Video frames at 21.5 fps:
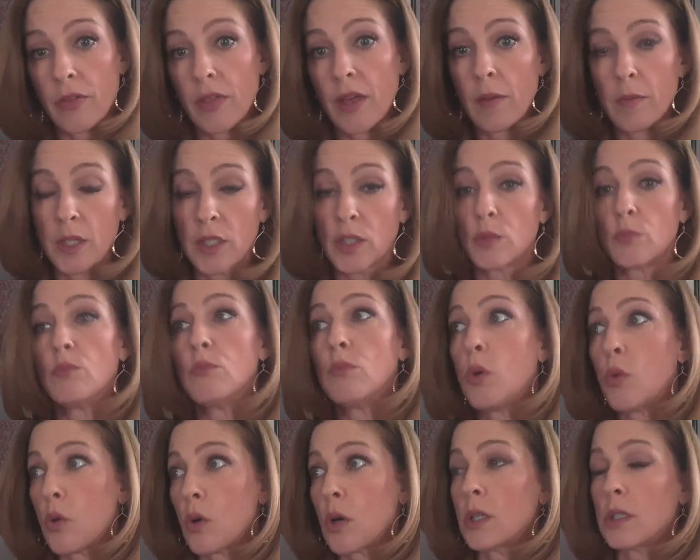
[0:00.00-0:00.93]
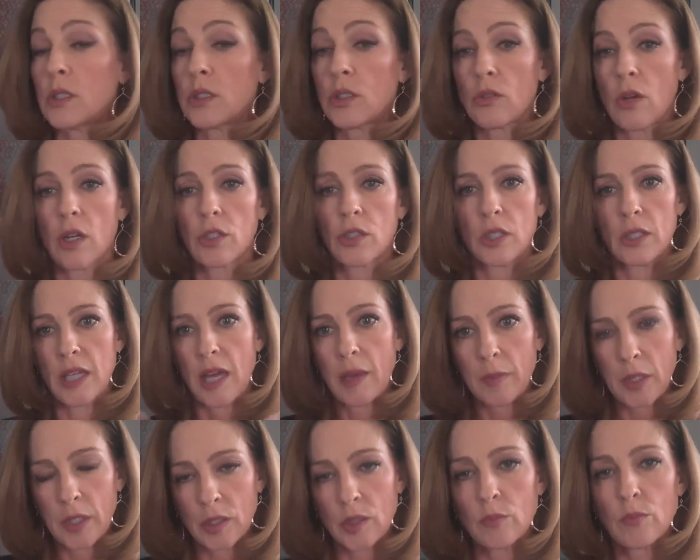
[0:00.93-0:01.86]
That means more destruction. That
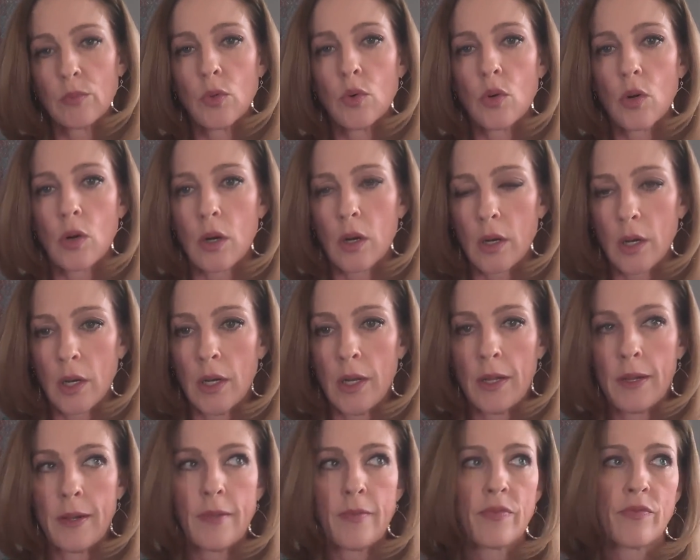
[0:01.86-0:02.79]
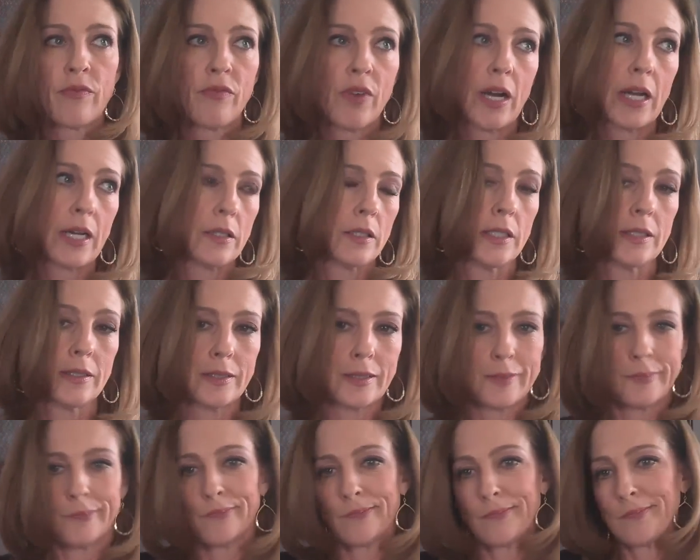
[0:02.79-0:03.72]
means more violence.